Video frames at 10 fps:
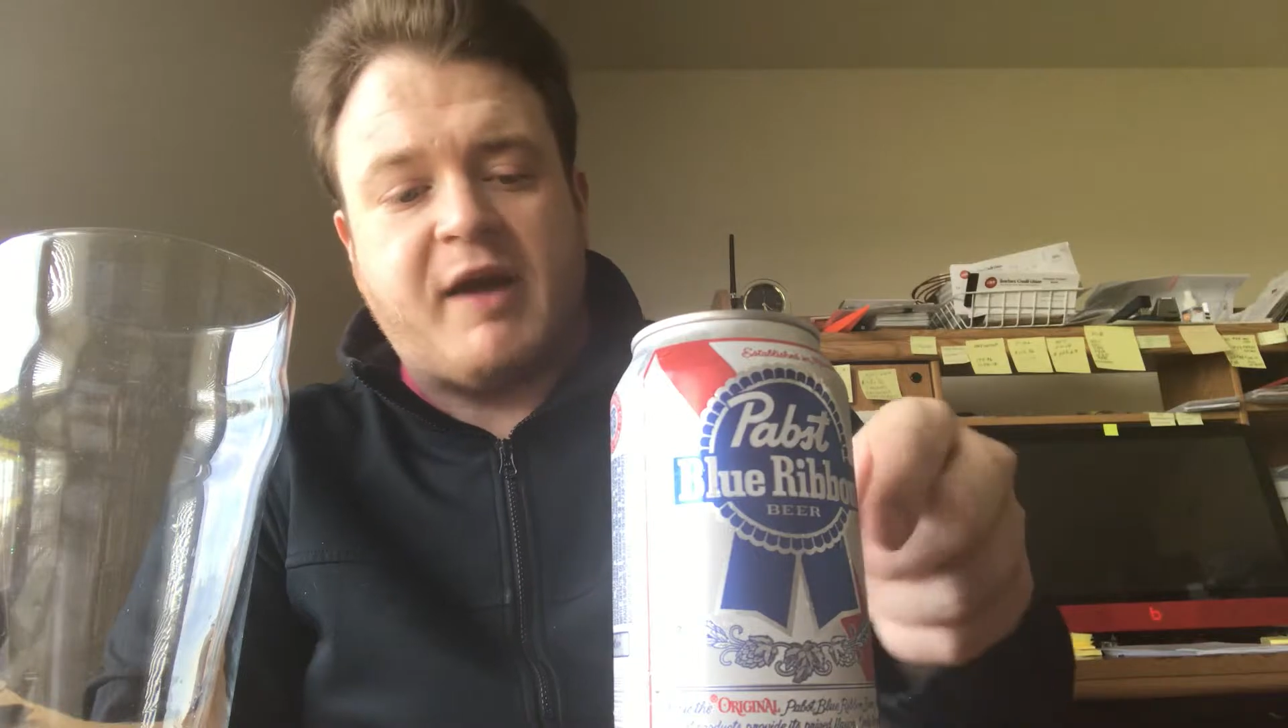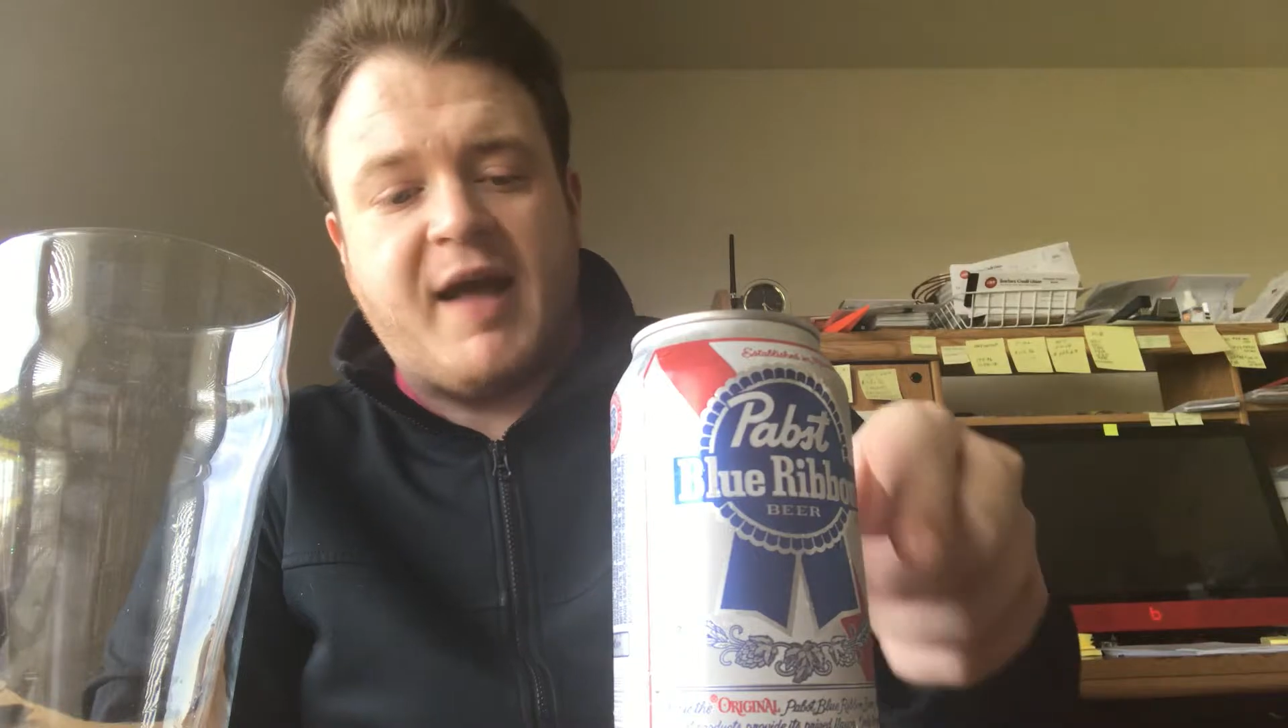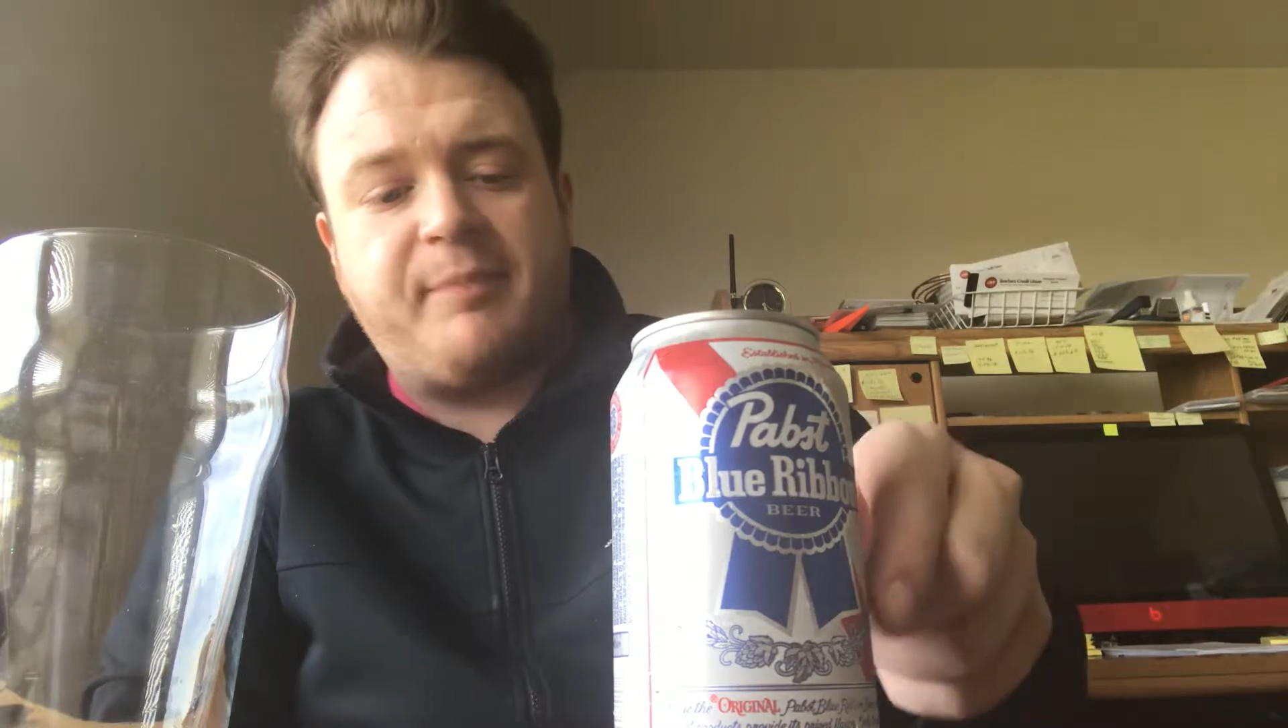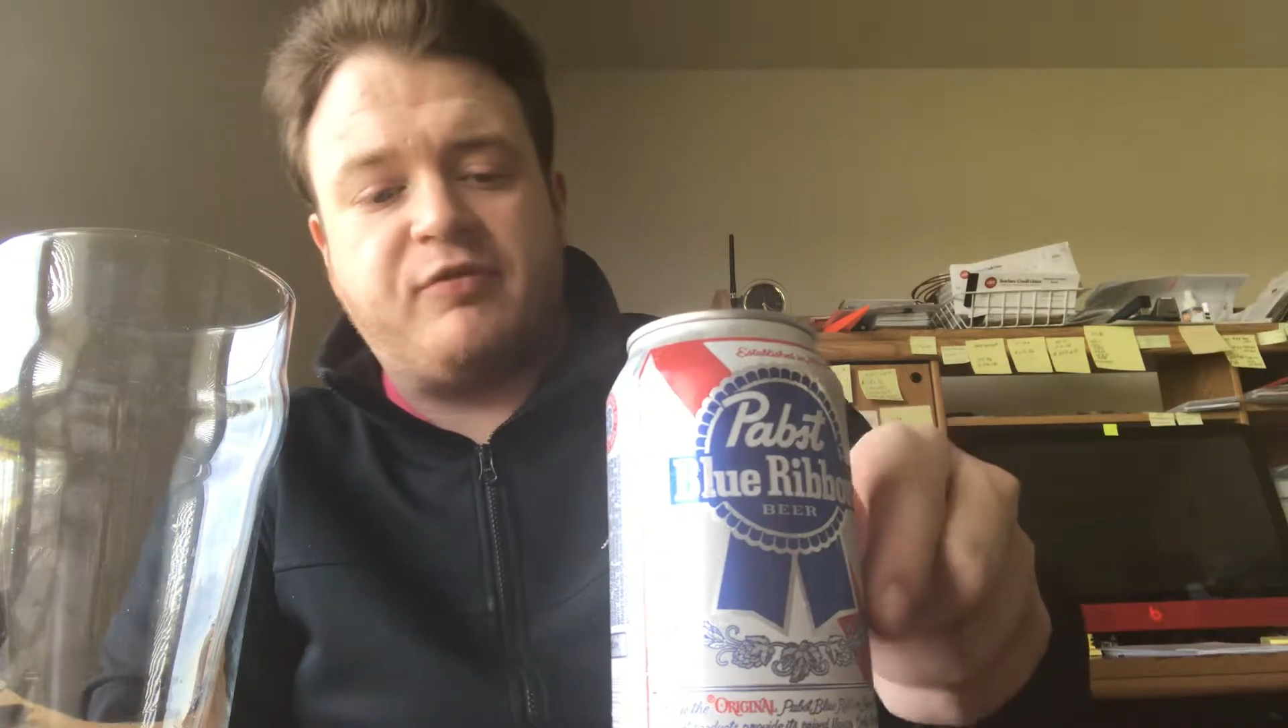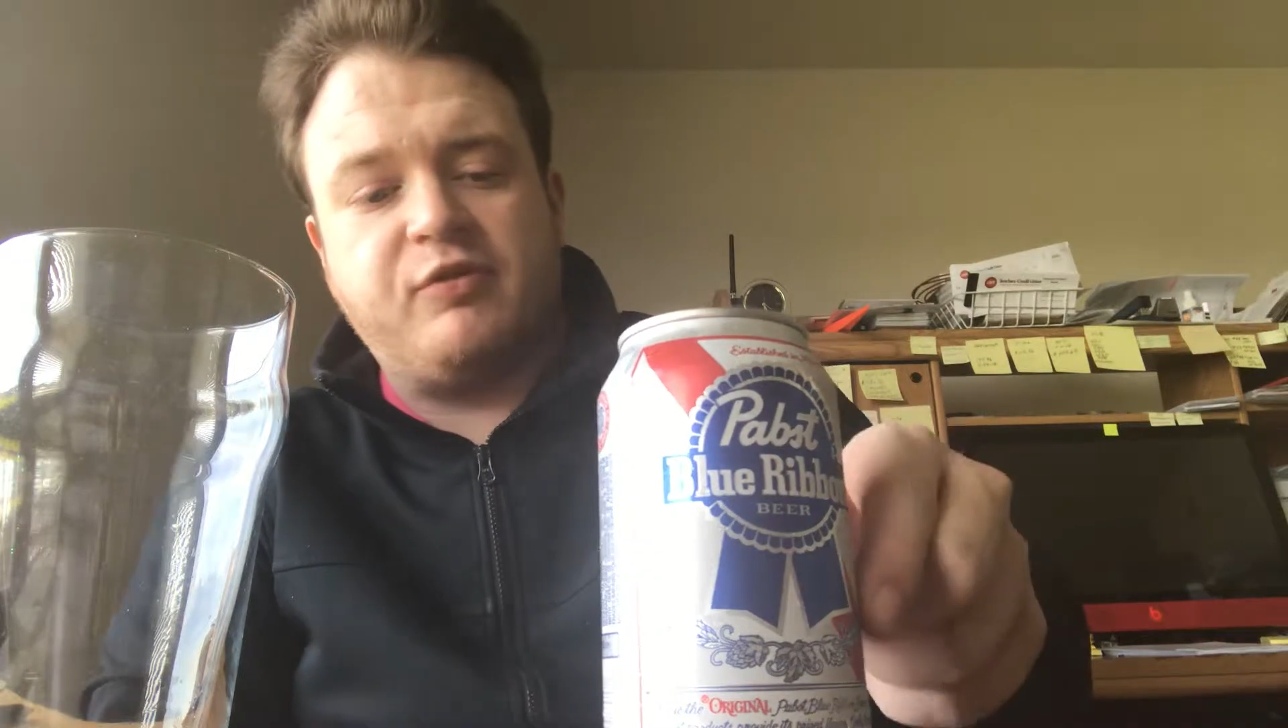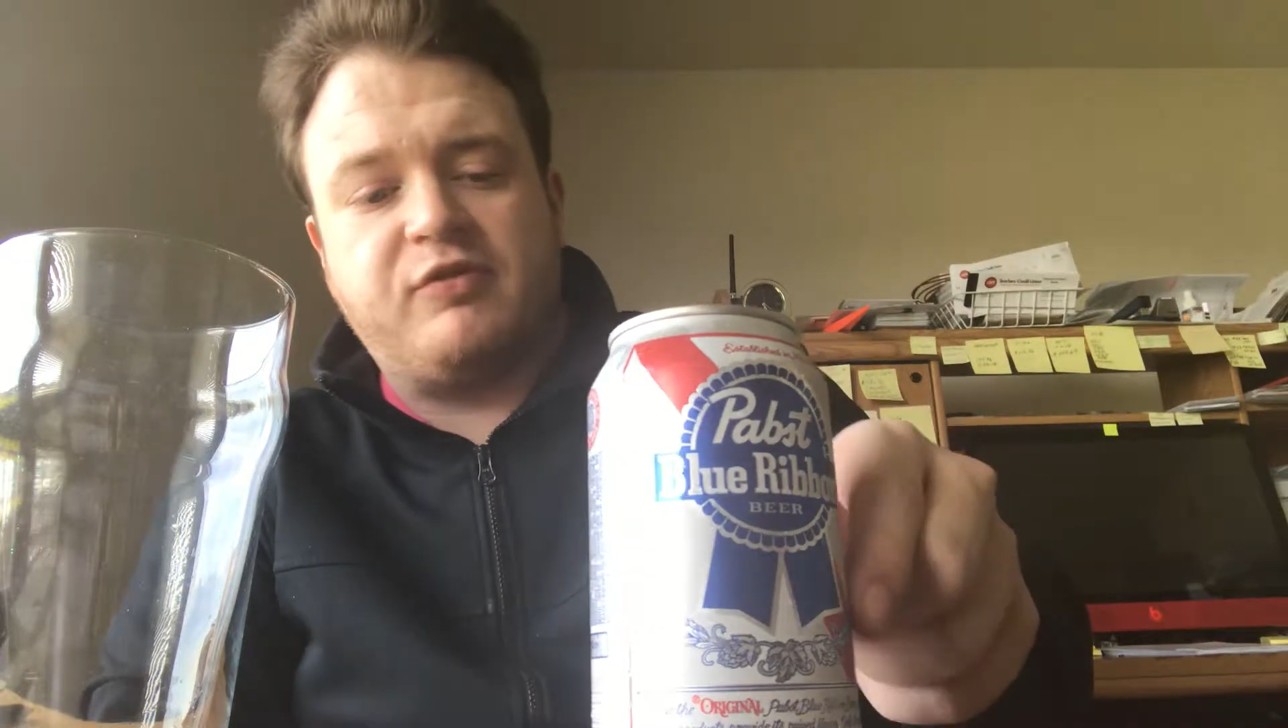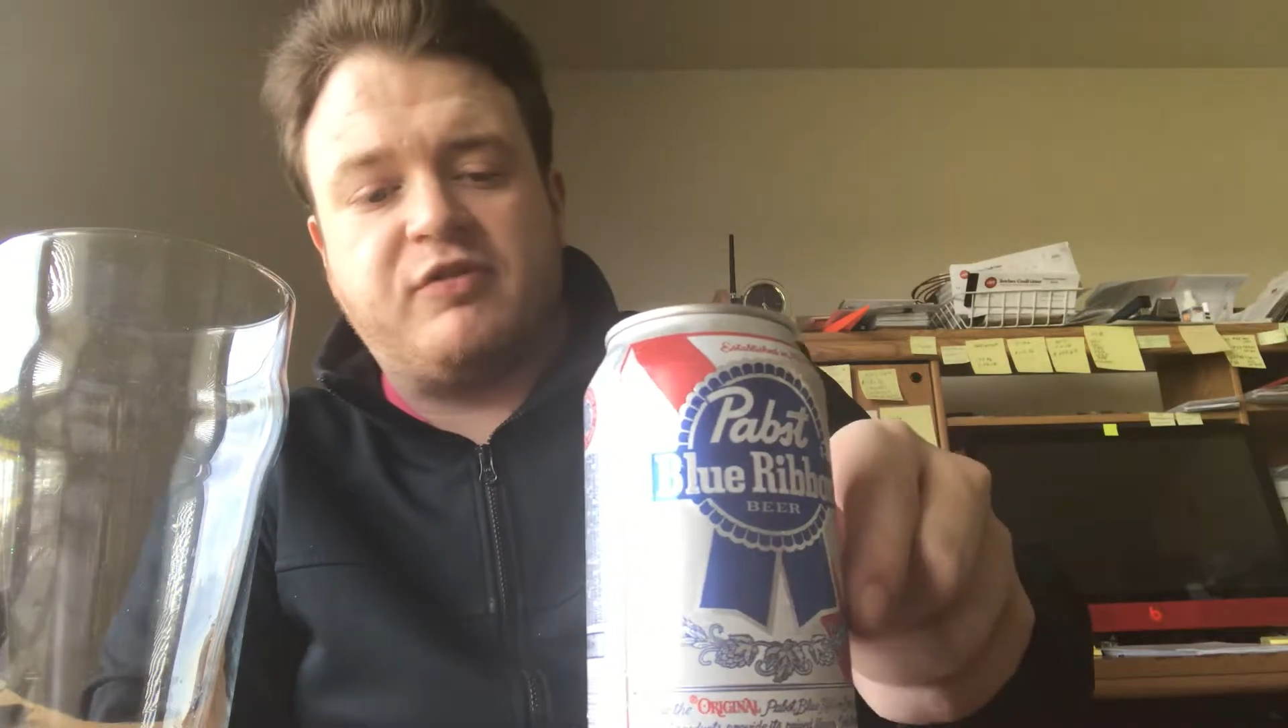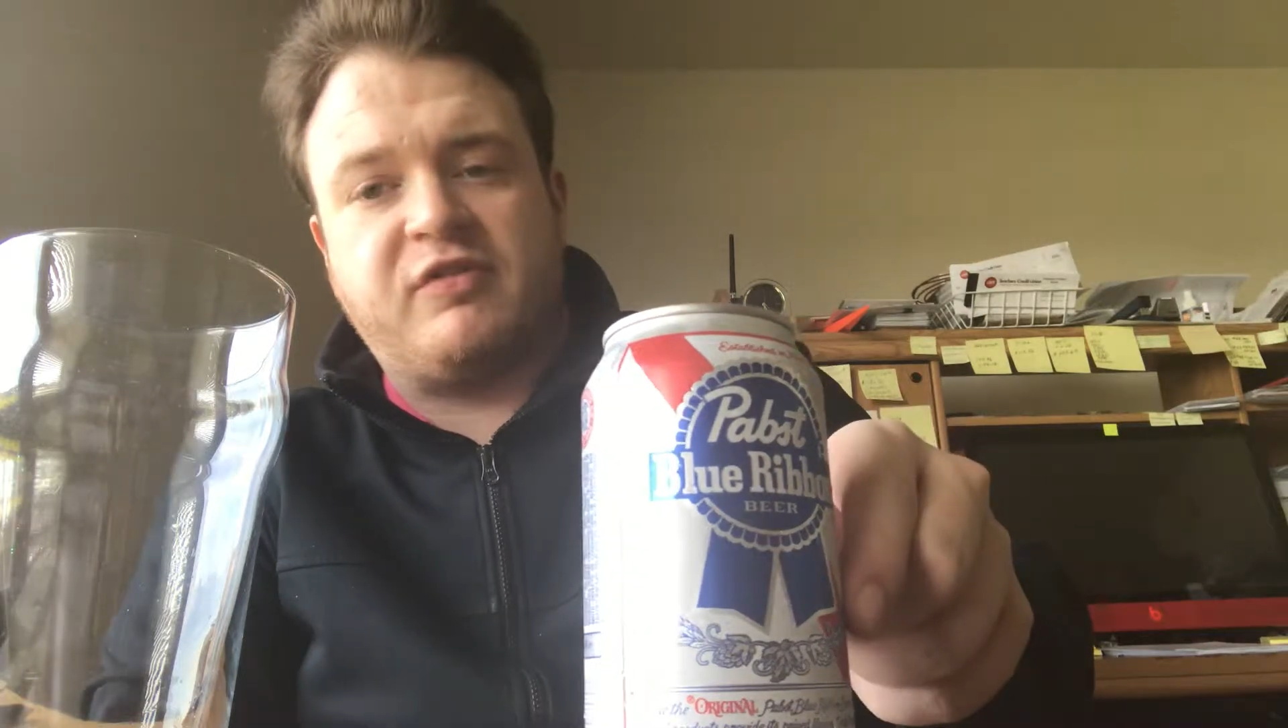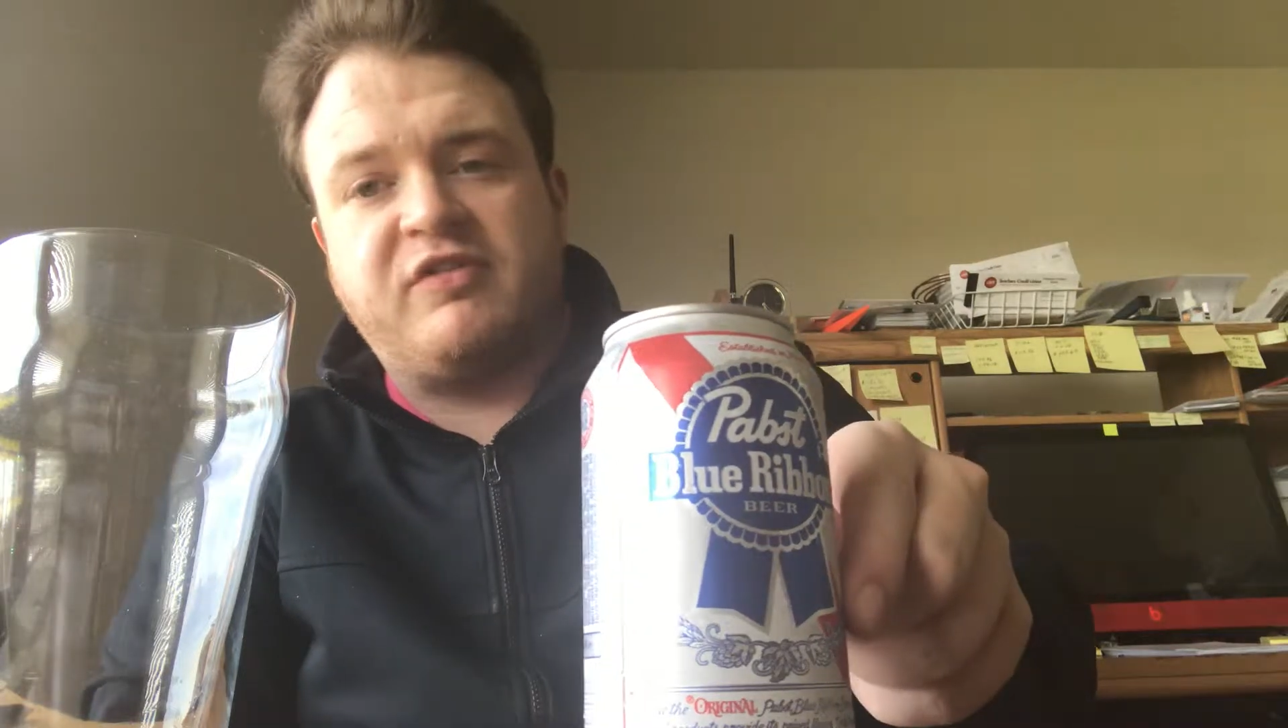Pabst uses